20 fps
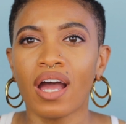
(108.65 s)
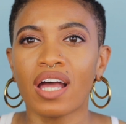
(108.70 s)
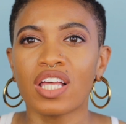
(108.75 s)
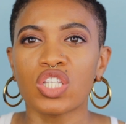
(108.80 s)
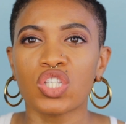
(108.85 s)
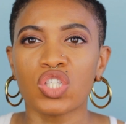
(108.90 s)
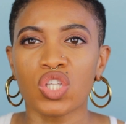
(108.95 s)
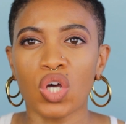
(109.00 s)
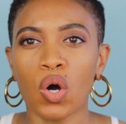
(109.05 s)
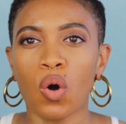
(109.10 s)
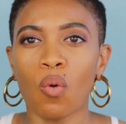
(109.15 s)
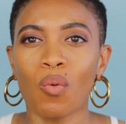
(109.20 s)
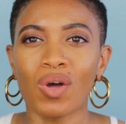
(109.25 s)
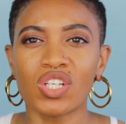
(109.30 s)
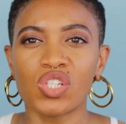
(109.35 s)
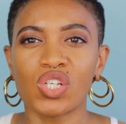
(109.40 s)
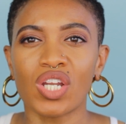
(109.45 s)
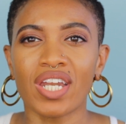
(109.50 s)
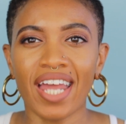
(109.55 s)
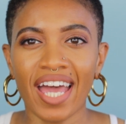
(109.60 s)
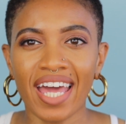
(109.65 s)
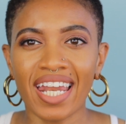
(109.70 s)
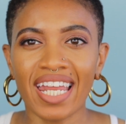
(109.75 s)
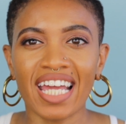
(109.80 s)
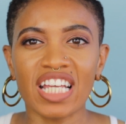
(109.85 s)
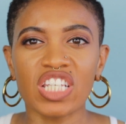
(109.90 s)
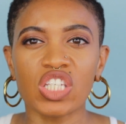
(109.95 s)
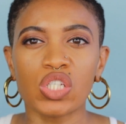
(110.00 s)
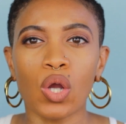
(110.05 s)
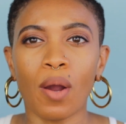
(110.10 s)
So with
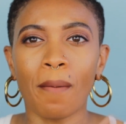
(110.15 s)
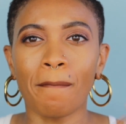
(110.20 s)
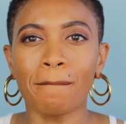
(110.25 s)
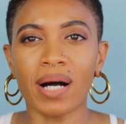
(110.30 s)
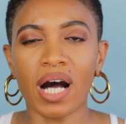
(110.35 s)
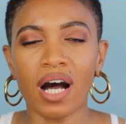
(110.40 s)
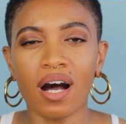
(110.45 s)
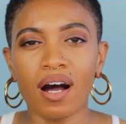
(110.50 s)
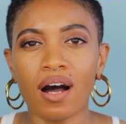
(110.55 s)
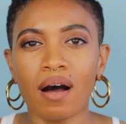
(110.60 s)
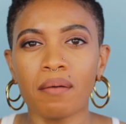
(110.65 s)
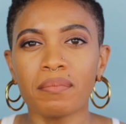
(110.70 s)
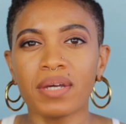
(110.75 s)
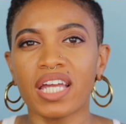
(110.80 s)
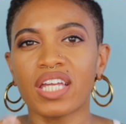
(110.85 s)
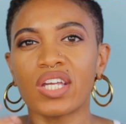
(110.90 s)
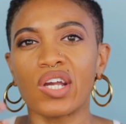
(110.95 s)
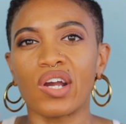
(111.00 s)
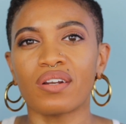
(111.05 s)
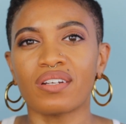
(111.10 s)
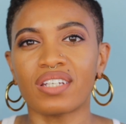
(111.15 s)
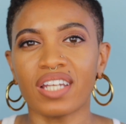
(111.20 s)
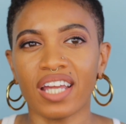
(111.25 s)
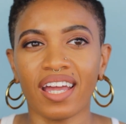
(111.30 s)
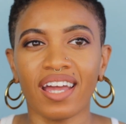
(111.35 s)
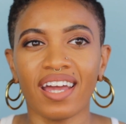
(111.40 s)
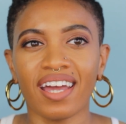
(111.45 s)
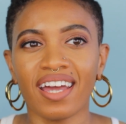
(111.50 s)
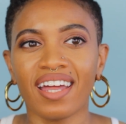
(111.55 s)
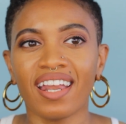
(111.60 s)
genetics, your mom and your
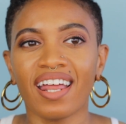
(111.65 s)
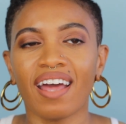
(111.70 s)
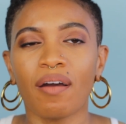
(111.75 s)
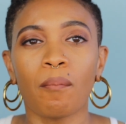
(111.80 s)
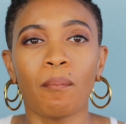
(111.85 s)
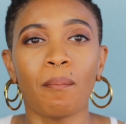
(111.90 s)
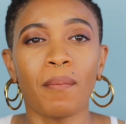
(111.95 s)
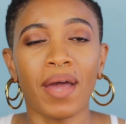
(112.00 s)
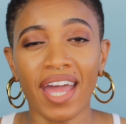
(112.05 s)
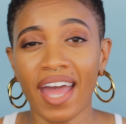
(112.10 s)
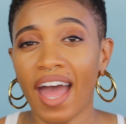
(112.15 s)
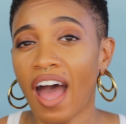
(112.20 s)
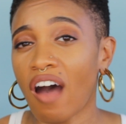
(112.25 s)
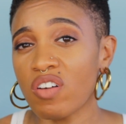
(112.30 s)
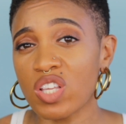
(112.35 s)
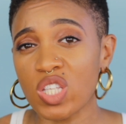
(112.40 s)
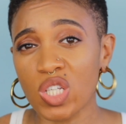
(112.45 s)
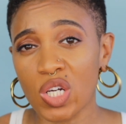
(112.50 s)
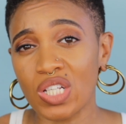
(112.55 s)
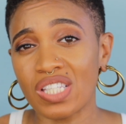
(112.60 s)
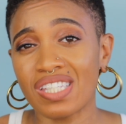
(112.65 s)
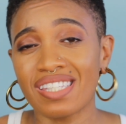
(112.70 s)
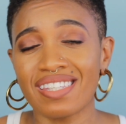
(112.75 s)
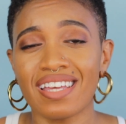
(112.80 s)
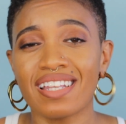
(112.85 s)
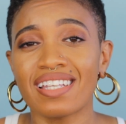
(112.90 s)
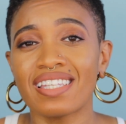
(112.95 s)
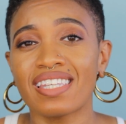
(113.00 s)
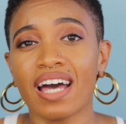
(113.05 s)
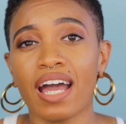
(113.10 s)
dad may have a certain
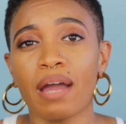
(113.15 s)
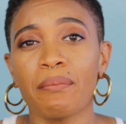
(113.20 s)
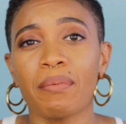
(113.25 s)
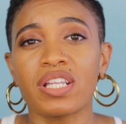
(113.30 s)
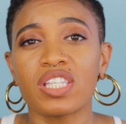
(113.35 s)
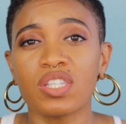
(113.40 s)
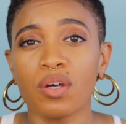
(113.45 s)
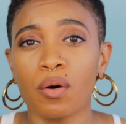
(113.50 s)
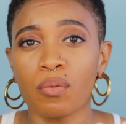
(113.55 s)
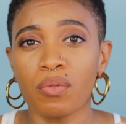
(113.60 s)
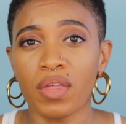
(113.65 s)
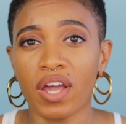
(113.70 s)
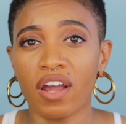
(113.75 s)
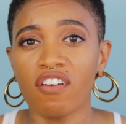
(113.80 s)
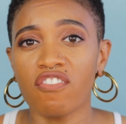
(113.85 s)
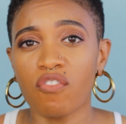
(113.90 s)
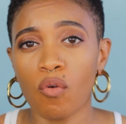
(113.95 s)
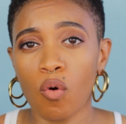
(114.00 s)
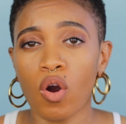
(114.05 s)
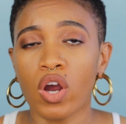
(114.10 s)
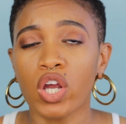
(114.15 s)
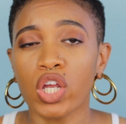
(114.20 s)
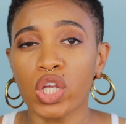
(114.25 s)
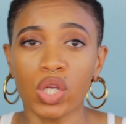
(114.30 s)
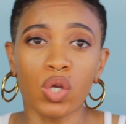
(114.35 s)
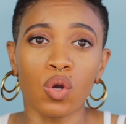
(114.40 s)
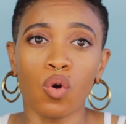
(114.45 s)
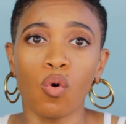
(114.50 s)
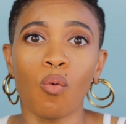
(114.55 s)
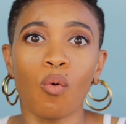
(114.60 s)
skin type, and so therefore
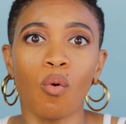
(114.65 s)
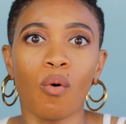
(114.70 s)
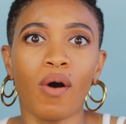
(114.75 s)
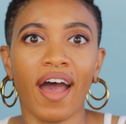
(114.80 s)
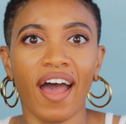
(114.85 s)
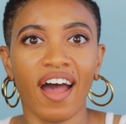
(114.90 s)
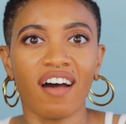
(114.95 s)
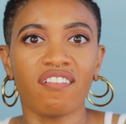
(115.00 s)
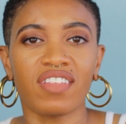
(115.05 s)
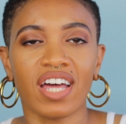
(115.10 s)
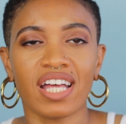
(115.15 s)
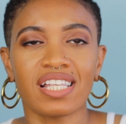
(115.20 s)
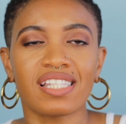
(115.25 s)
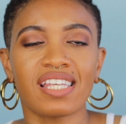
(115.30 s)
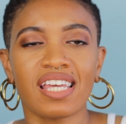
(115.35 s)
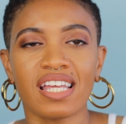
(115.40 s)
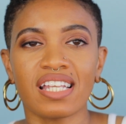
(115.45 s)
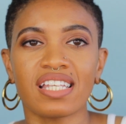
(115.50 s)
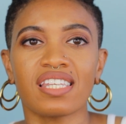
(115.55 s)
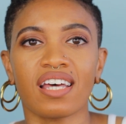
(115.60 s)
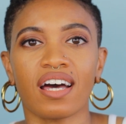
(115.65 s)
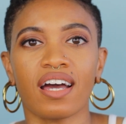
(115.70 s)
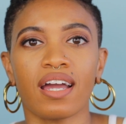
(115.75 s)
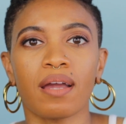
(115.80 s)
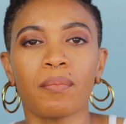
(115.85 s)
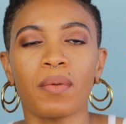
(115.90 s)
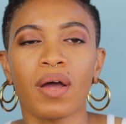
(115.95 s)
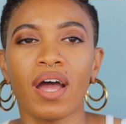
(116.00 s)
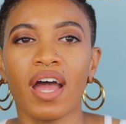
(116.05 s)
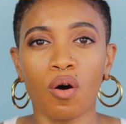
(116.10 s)
you will have that skin
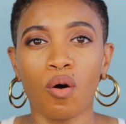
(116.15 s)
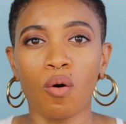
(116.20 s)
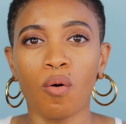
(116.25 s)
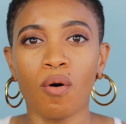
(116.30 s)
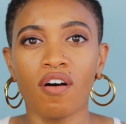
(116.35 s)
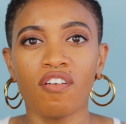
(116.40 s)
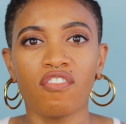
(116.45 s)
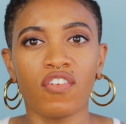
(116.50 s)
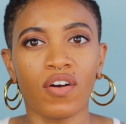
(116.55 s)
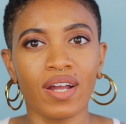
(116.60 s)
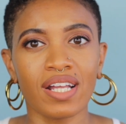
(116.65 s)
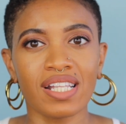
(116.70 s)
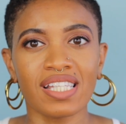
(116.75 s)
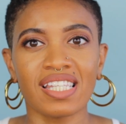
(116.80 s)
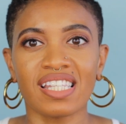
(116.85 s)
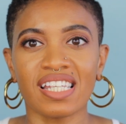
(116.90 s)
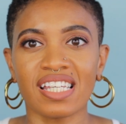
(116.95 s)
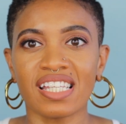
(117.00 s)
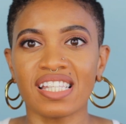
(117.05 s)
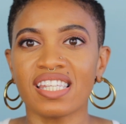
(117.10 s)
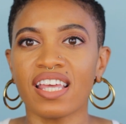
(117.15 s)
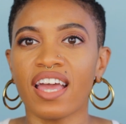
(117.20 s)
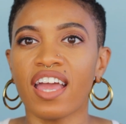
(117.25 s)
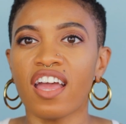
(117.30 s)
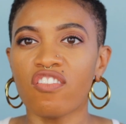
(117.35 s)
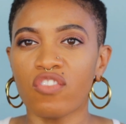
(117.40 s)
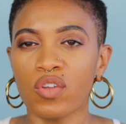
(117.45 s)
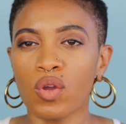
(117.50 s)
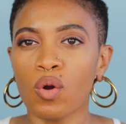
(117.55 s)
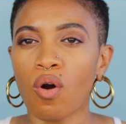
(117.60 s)
type. So for instance,
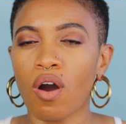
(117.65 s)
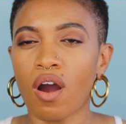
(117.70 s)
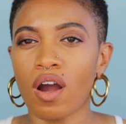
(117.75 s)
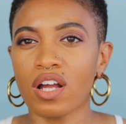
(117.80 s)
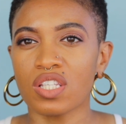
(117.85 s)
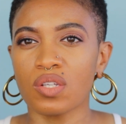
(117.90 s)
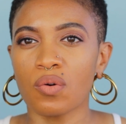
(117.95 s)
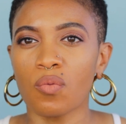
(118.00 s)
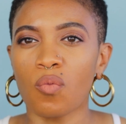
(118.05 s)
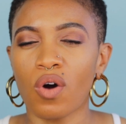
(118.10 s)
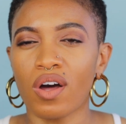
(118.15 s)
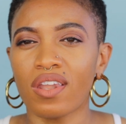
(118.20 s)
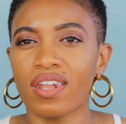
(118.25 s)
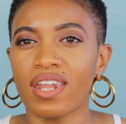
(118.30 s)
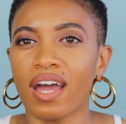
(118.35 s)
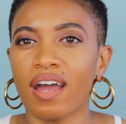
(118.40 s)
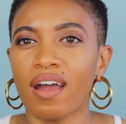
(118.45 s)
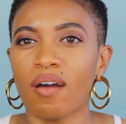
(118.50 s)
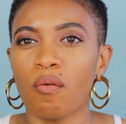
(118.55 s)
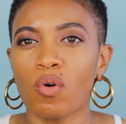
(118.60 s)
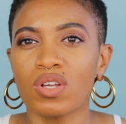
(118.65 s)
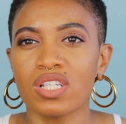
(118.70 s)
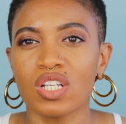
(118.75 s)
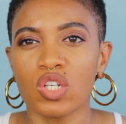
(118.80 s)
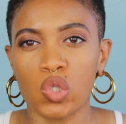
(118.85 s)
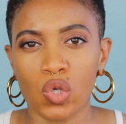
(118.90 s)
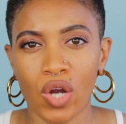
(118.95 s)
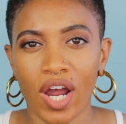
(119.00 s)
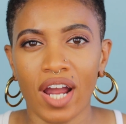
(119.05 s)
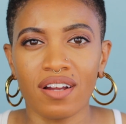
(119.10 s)
if you are someone that was
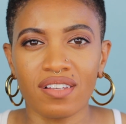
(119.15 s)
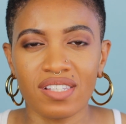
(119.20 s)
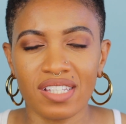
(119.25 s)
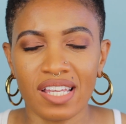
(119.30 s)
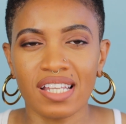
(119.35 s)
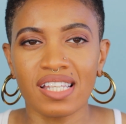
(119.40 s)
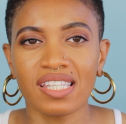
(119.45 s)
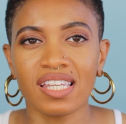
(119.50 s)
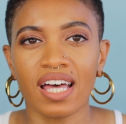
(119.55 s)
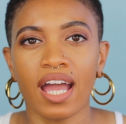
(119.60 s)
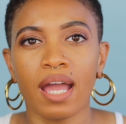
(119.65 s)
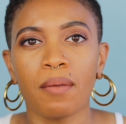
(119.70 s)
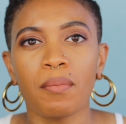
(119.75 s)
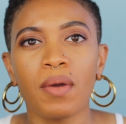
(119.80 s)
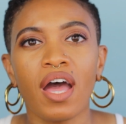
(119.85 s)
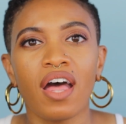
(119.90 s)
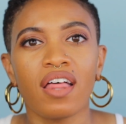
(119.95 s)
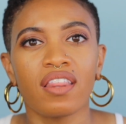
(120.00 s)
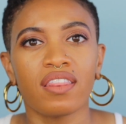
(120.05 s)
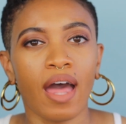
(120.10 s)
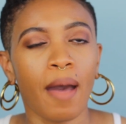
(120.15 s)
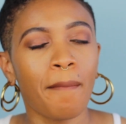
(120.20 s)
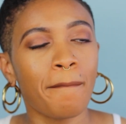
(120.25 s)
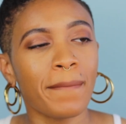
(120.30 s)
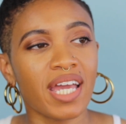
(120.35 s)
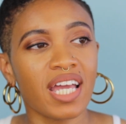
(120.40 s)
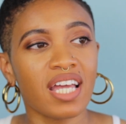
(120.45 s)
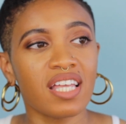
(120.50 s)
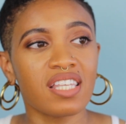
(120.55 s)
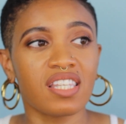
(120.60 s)
a drier skin type, that
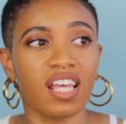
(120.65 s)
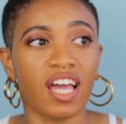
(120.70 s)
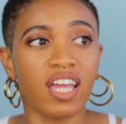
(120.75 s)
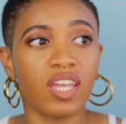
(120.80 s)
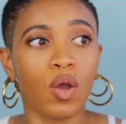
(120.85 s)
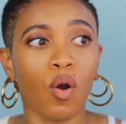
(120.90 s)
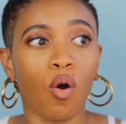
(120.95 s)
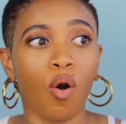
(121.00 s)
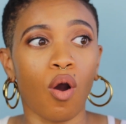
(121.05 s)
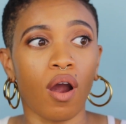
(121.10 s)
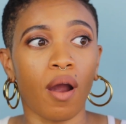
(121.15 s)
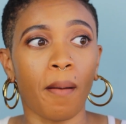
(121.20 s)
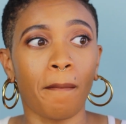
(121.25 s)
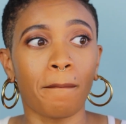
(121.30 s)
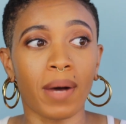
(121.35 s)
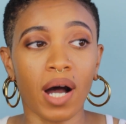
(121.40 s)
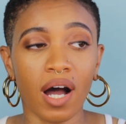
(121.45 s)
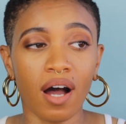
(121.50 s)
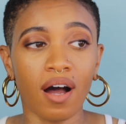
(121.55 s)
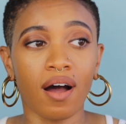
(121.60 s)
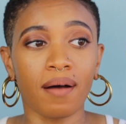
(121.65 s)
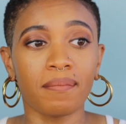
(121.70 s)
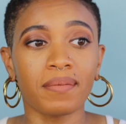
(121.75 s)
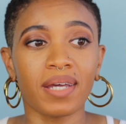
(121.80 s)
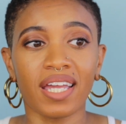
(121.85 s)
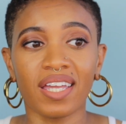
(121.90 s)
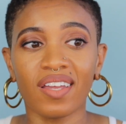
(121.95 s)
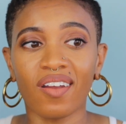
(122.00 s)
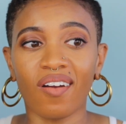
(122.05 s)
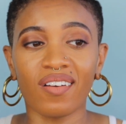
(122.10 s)
means that your mom
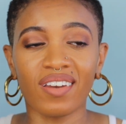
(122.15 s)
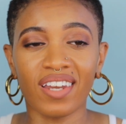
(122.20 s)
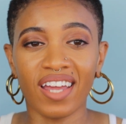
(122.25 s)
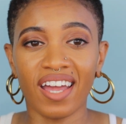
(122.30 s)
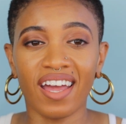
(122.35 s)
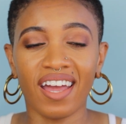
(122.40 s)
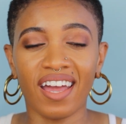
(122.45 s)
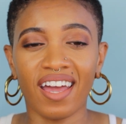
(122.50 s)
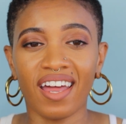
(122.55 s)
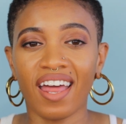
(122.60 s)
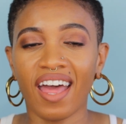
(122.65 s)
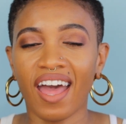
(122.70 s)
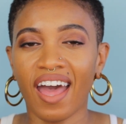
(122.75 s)
and your dad